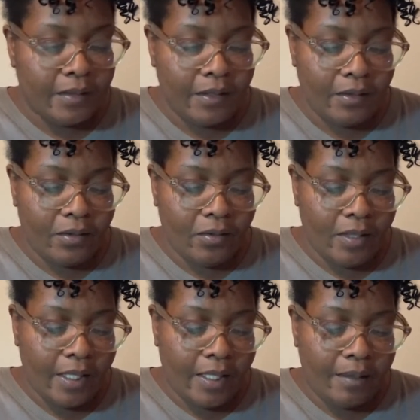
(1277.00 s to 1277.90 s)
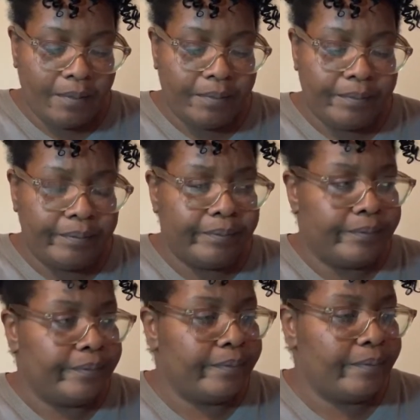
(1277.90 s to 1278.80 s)
their little uh,
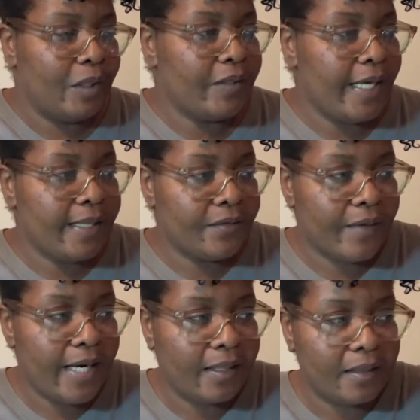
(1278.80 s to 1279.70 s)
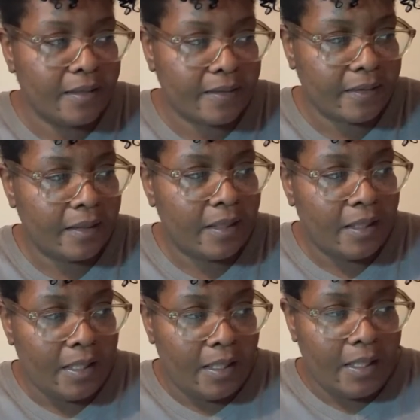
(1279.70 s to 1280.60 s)
bow ties red because
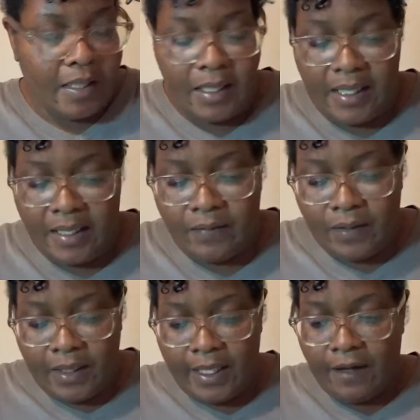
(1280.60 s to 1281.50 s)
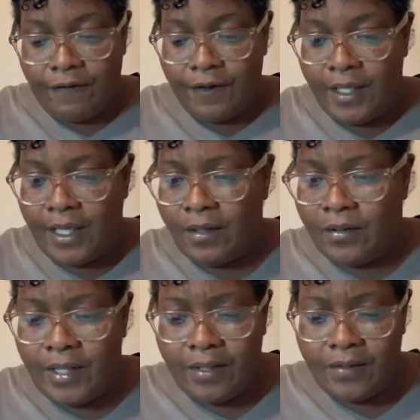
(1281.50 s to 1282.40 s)
I didn't really care for the
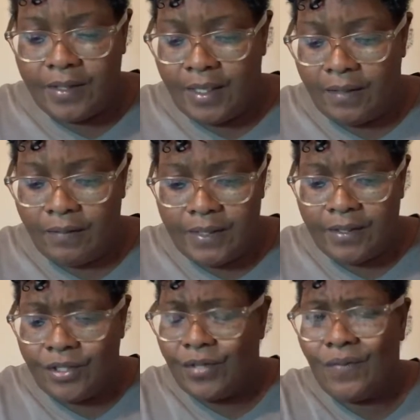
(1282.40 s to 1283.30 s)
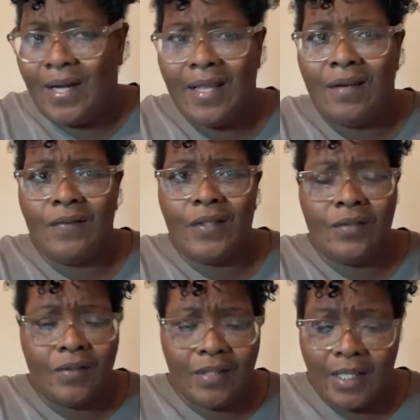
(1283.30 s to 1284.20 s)
yellow they used. I wasn't sure why they even
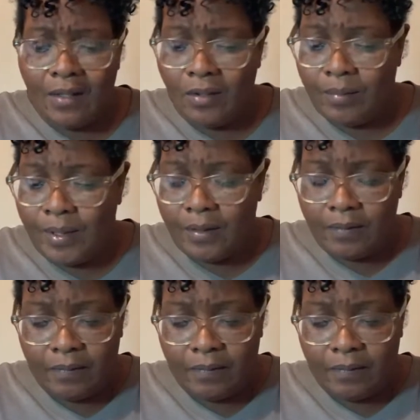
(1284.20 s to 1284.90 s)
used yellow, but